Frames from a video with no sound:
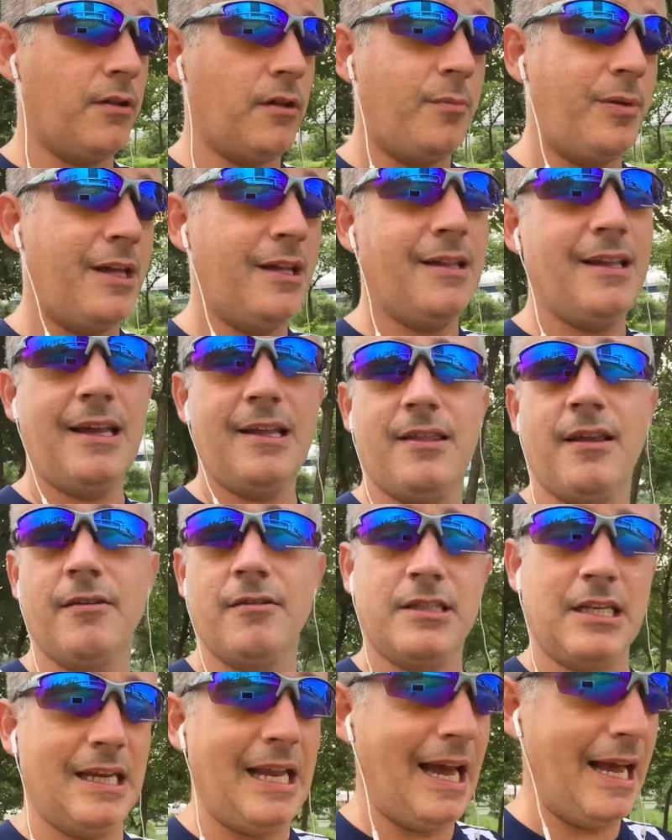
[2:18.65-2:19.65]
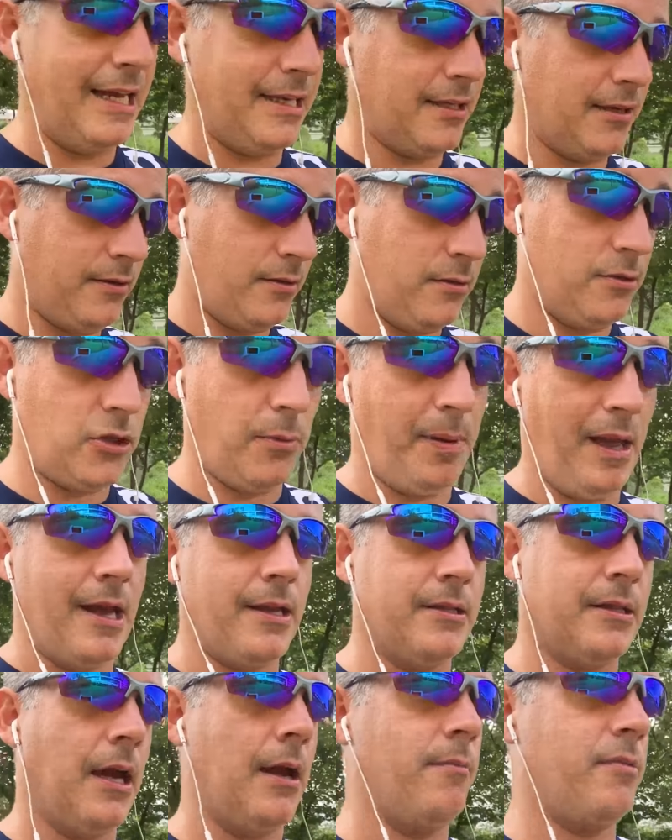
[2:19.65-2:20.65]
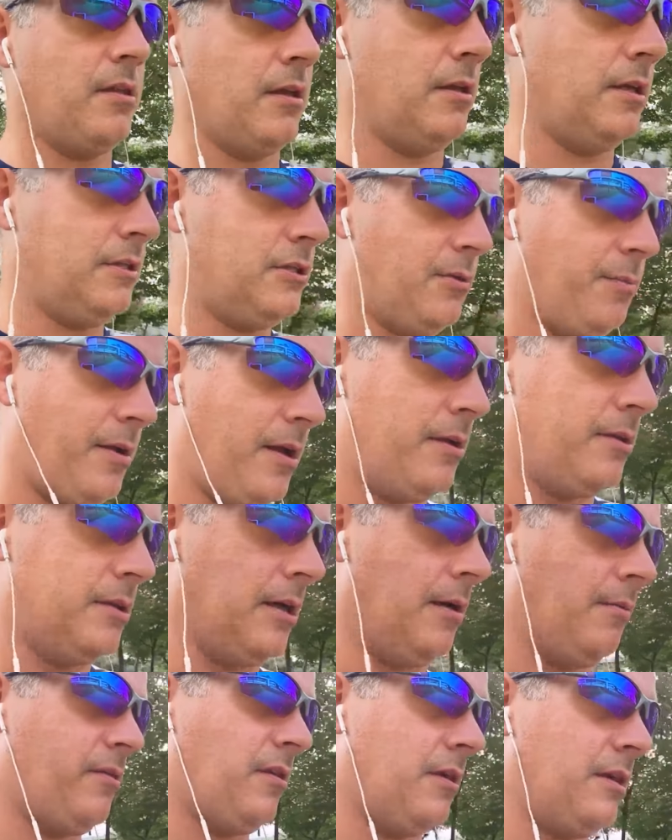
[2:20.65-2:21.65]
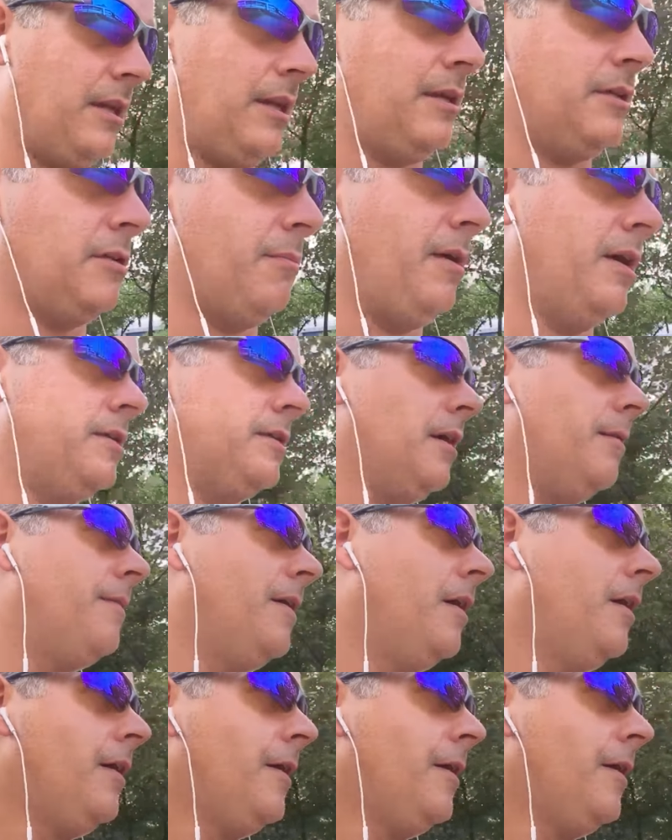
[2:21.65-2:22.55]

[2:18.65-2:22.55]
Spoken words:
There'll be a link there tonight, Japan time, Sunday Japan time, Sunday night Japan time.